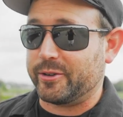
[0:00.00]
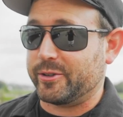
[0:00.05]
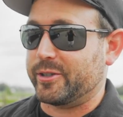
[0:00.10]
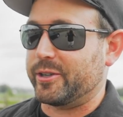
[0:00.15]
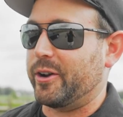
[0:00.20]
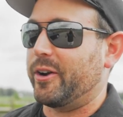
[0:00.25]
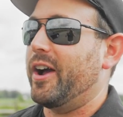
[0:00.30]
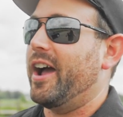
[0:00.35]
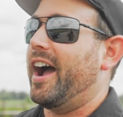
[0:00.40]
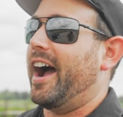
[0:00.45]

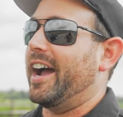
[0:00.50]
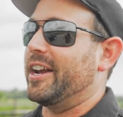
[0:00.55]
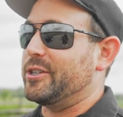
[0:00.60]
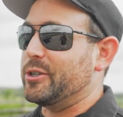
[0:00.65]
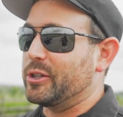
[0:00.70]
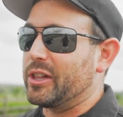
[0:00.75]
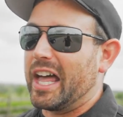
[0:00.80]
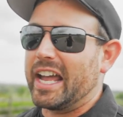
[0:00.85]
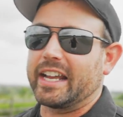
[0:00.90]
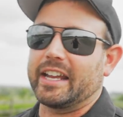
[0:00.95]
So I
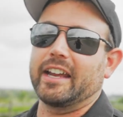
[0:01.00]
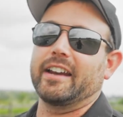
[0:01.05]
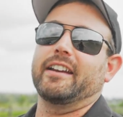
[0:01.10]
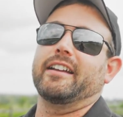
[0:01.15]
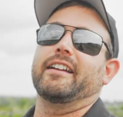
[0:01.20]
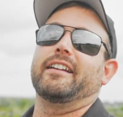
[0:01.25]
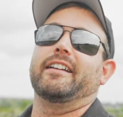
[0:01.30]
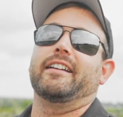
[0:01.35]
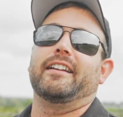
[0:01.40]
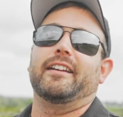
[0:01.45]
do like it,
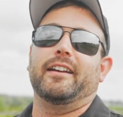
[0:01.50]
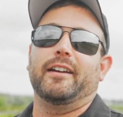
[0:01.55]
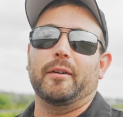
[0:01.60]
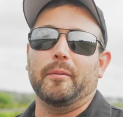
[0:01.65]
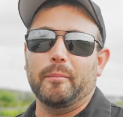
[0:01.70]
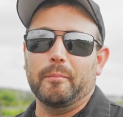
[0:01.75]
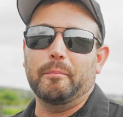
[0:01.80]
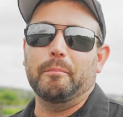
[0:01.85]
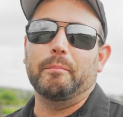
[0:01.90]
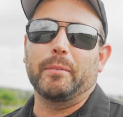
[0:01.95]

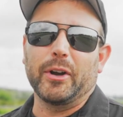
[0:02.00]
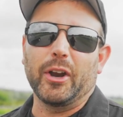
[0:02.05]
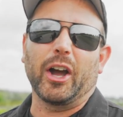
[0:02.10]
but